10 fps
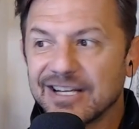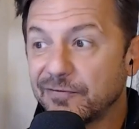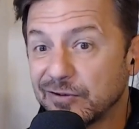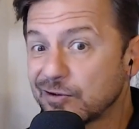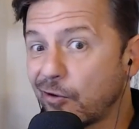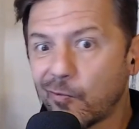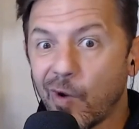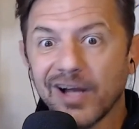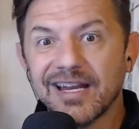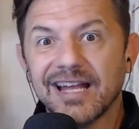if you don't
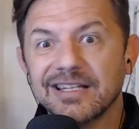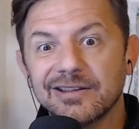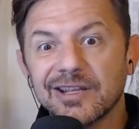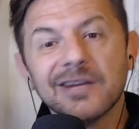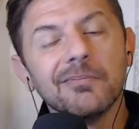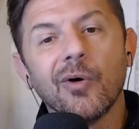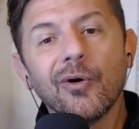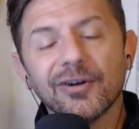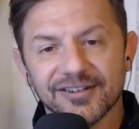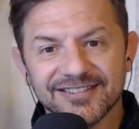want anything
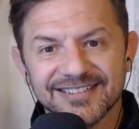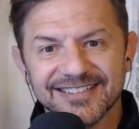more.